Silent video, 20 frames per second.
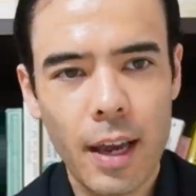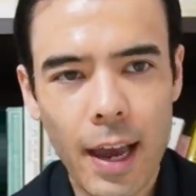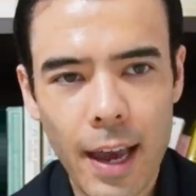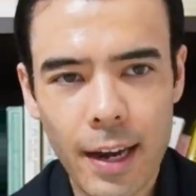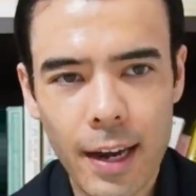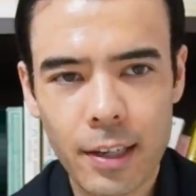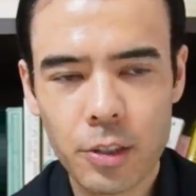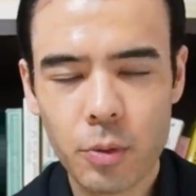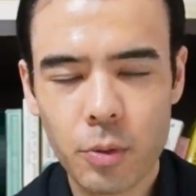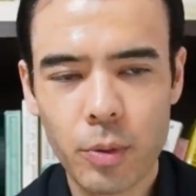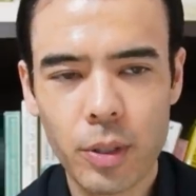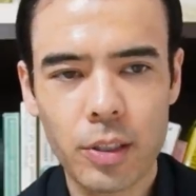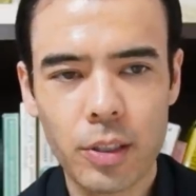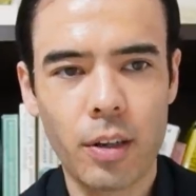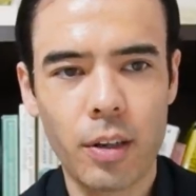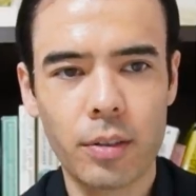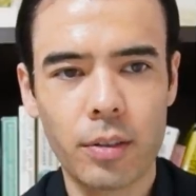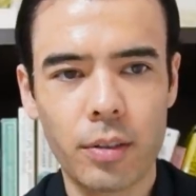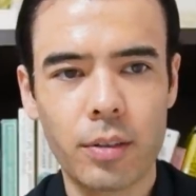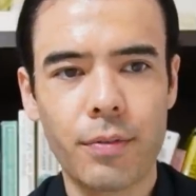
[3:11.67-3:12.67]
And as a
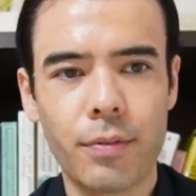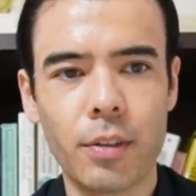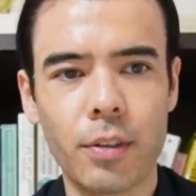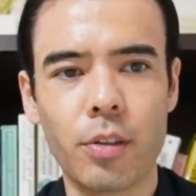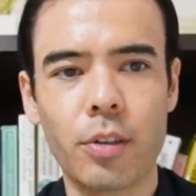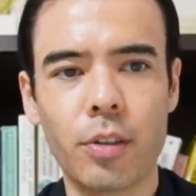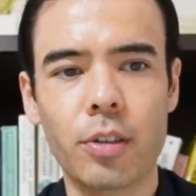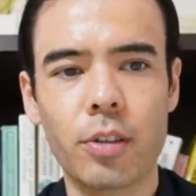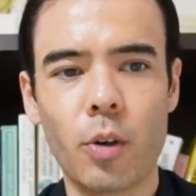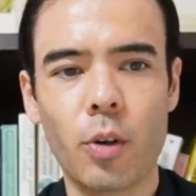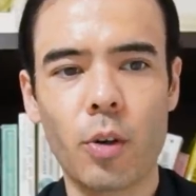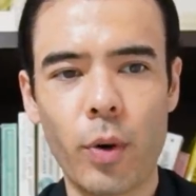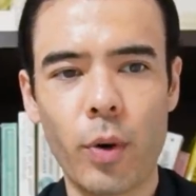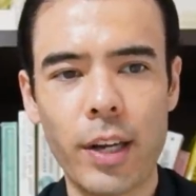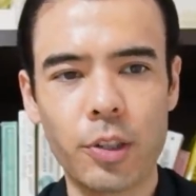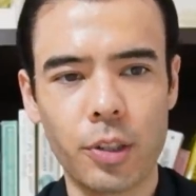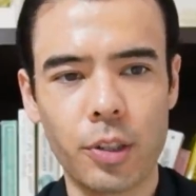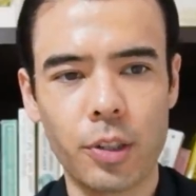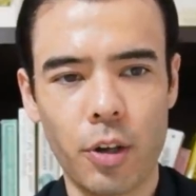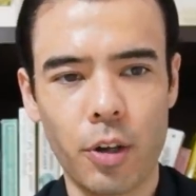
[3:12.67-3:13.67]
result, if you look at the
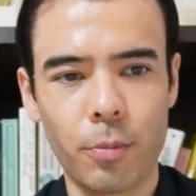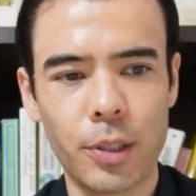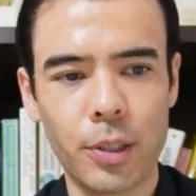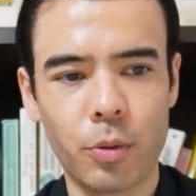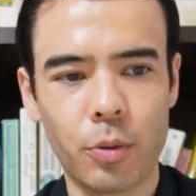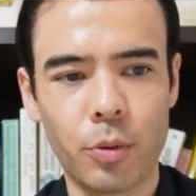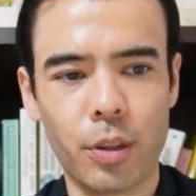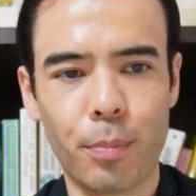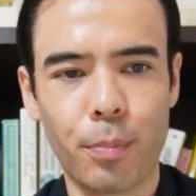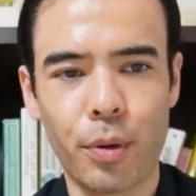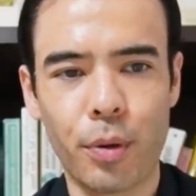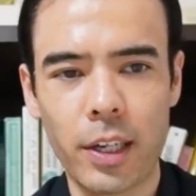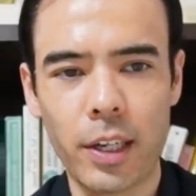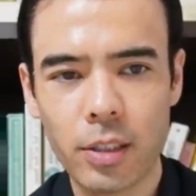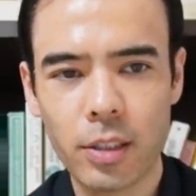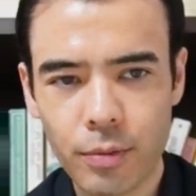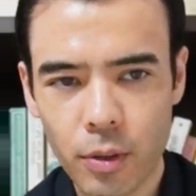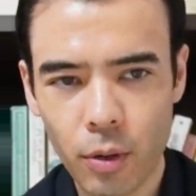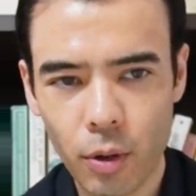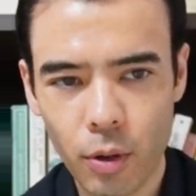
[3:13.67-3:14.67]
ratio between the price
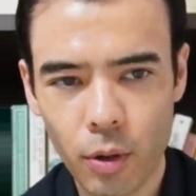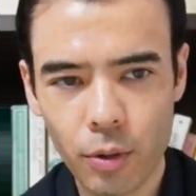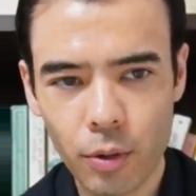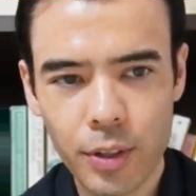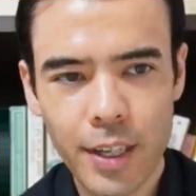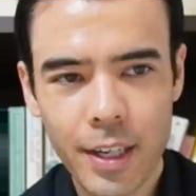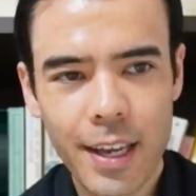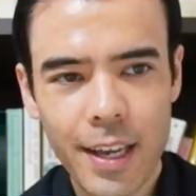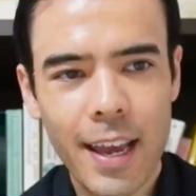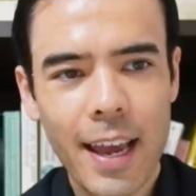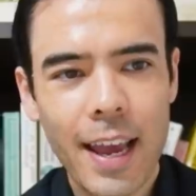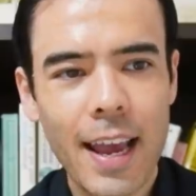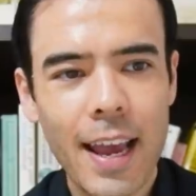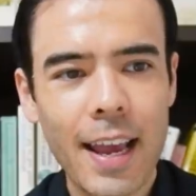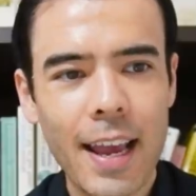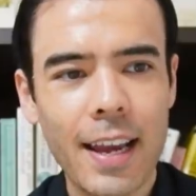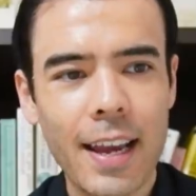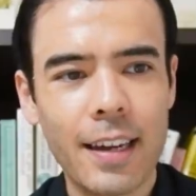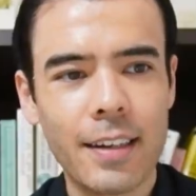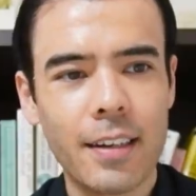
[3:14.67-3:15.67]
of gold
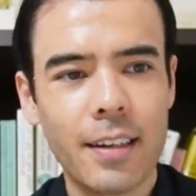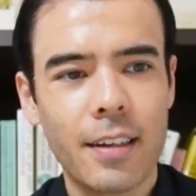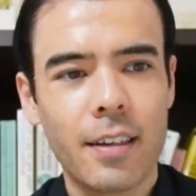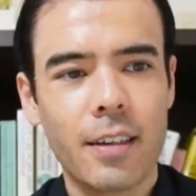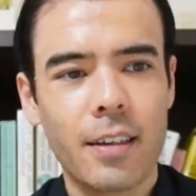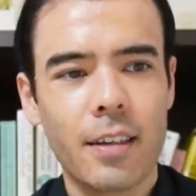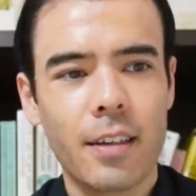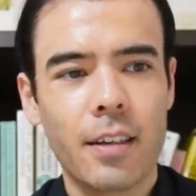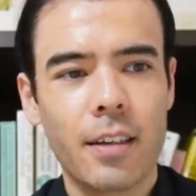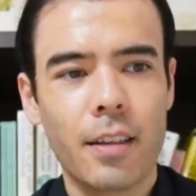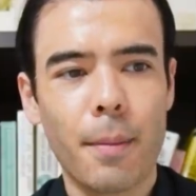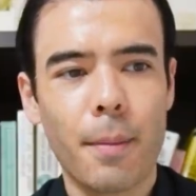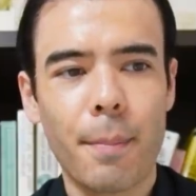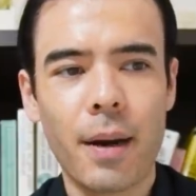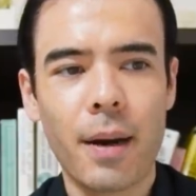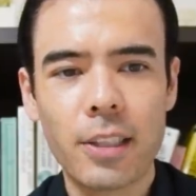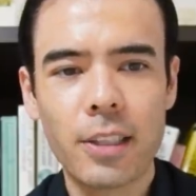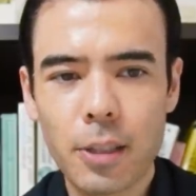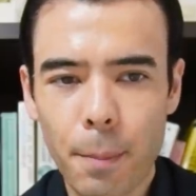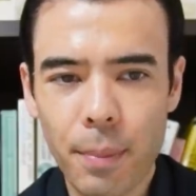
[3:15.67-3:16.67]
and
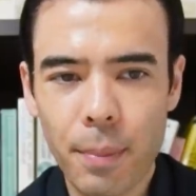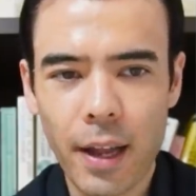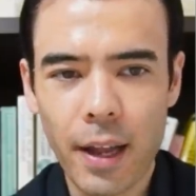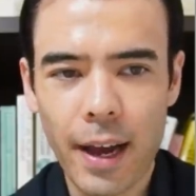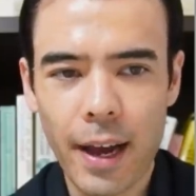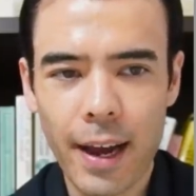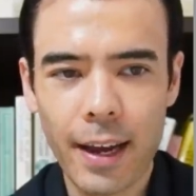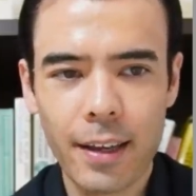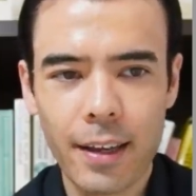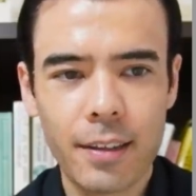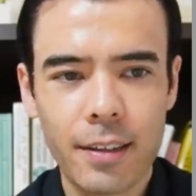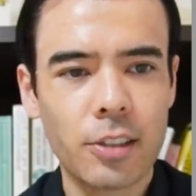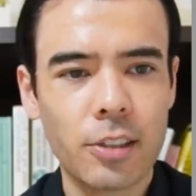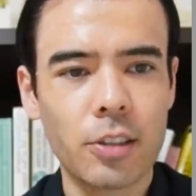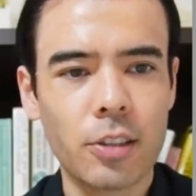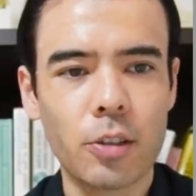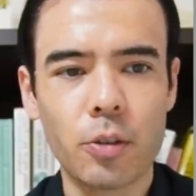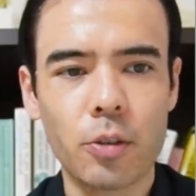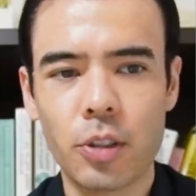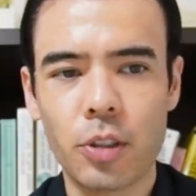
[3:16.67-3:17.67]
money supply. This
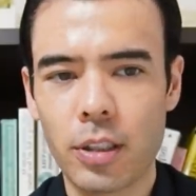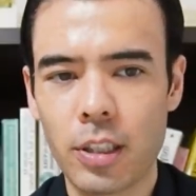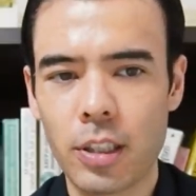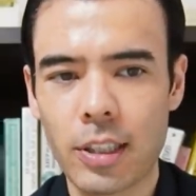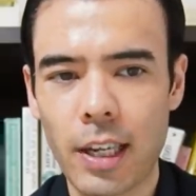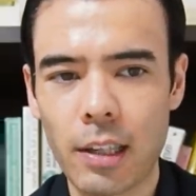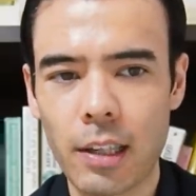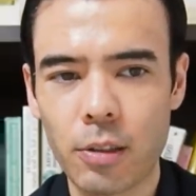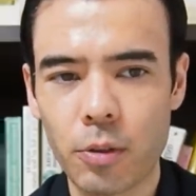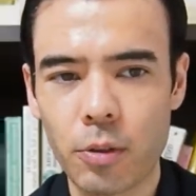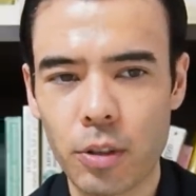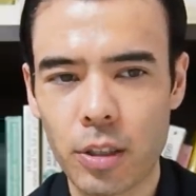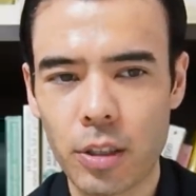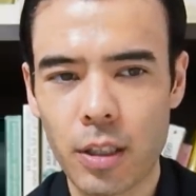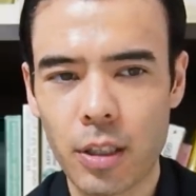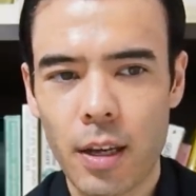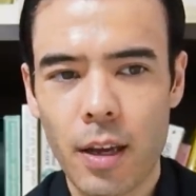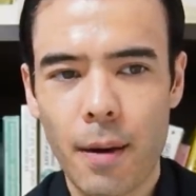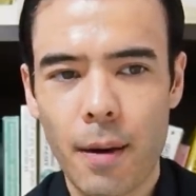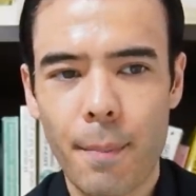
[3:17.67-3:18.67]
is using the St. Louis
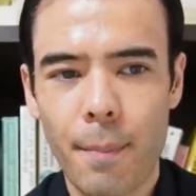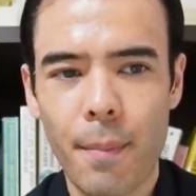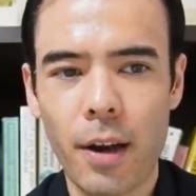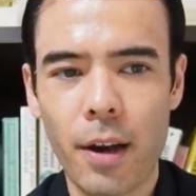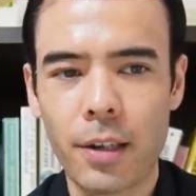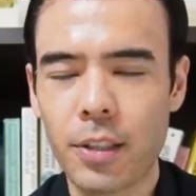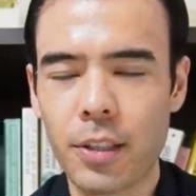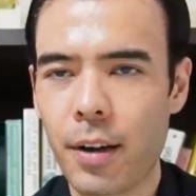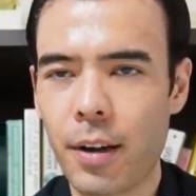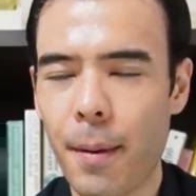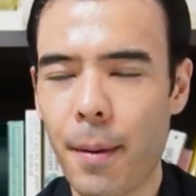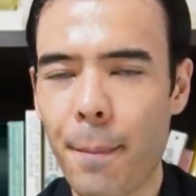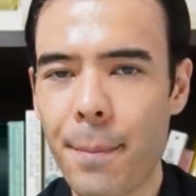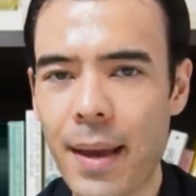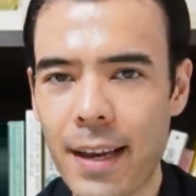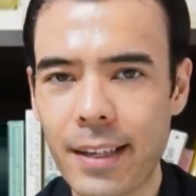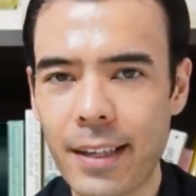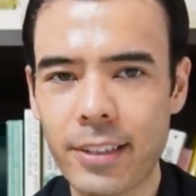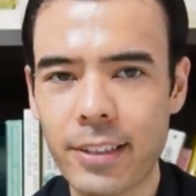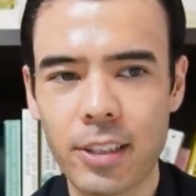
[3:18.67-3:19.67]
monetary
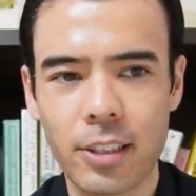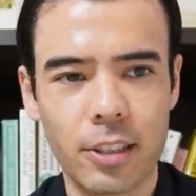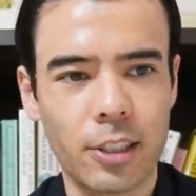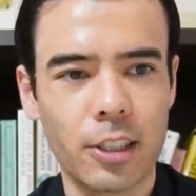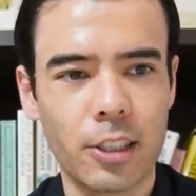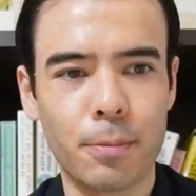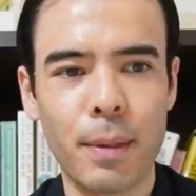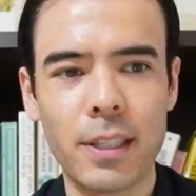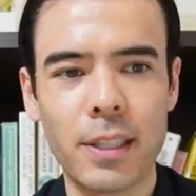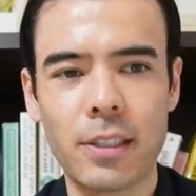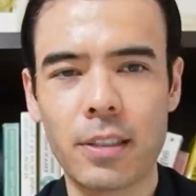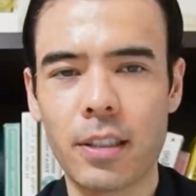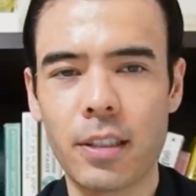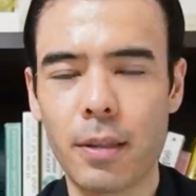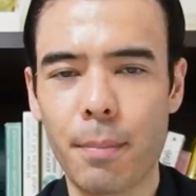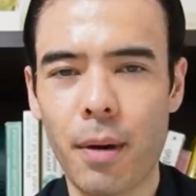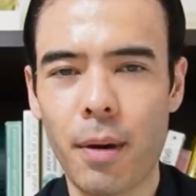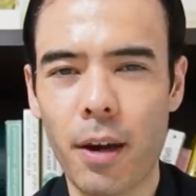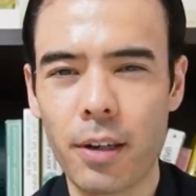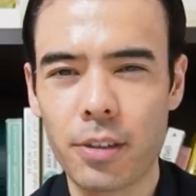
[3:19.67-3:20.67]
base. This is basically the
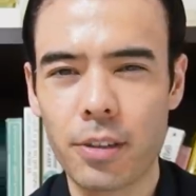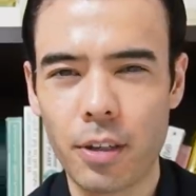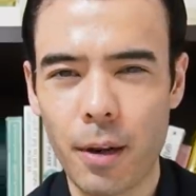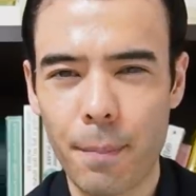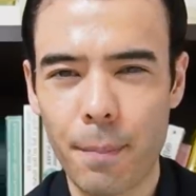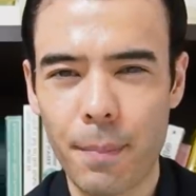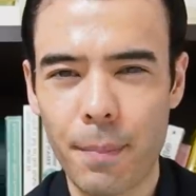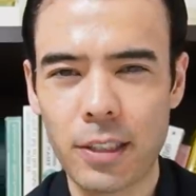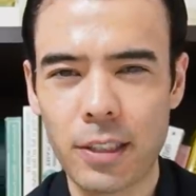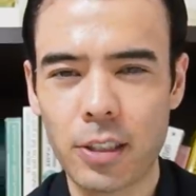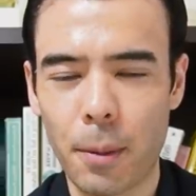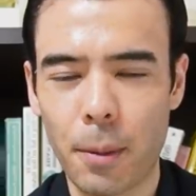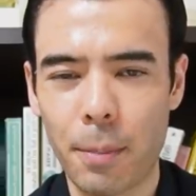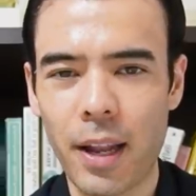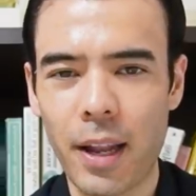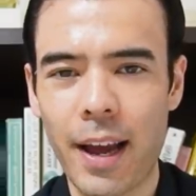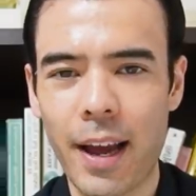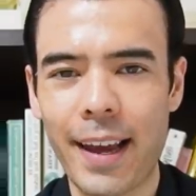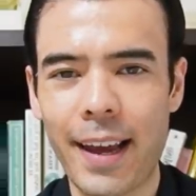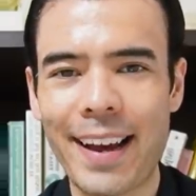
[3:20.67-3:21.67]
monetary base
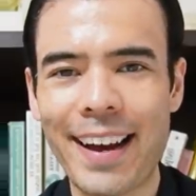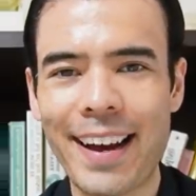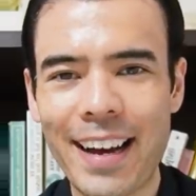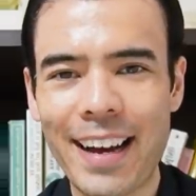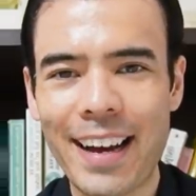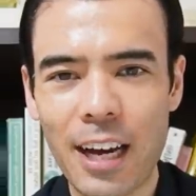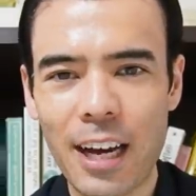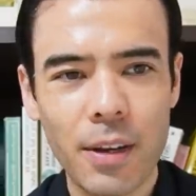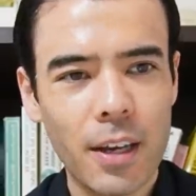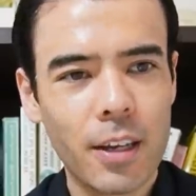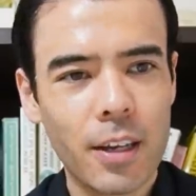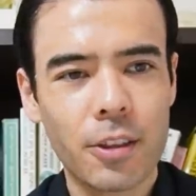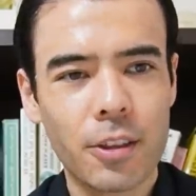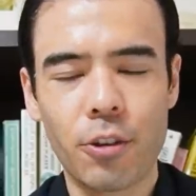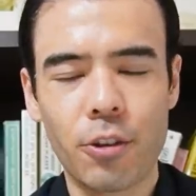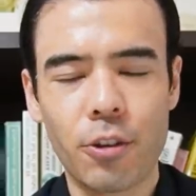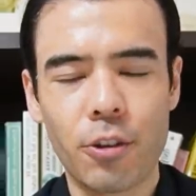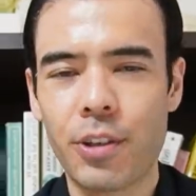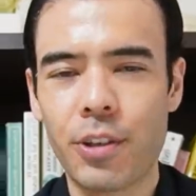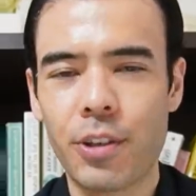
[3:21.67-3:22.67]
supply of the
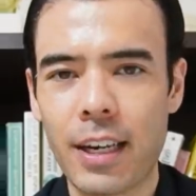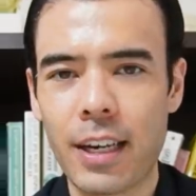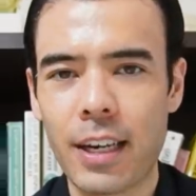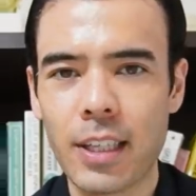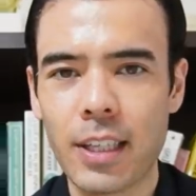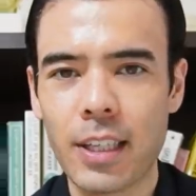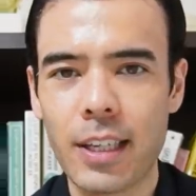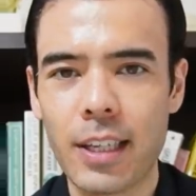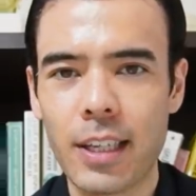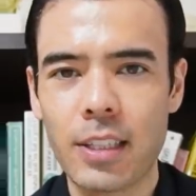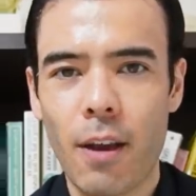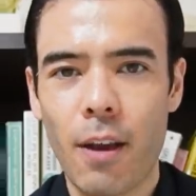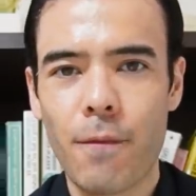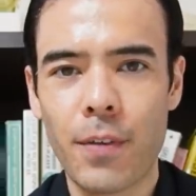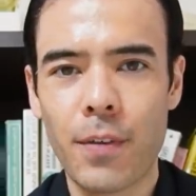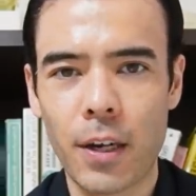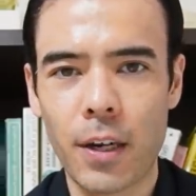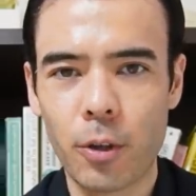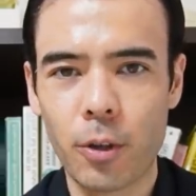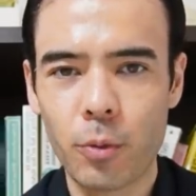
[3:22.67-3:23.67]
United States
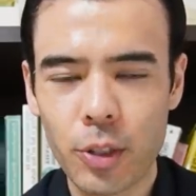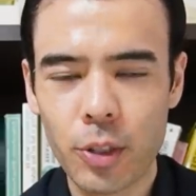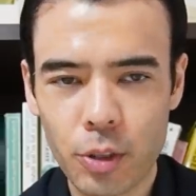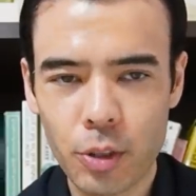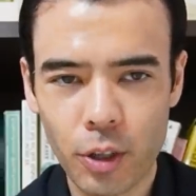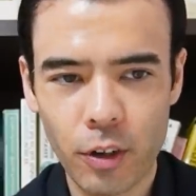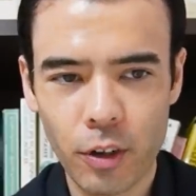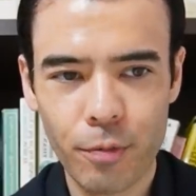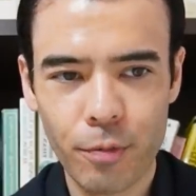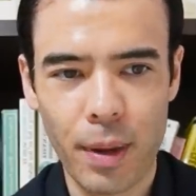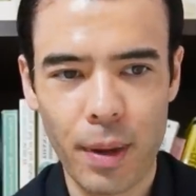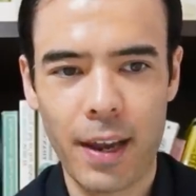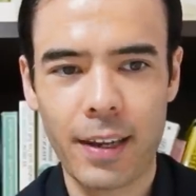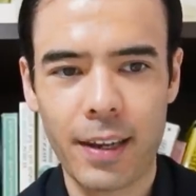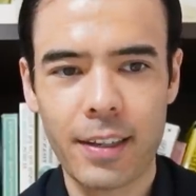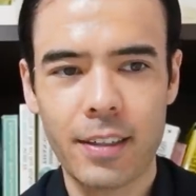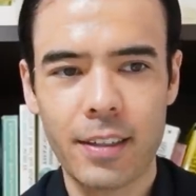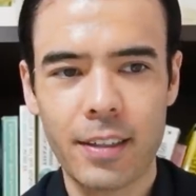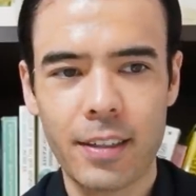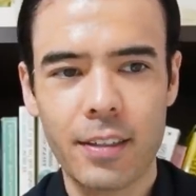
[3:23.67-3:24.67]
Federal Reserve
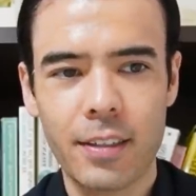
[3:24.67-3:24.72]
Bank.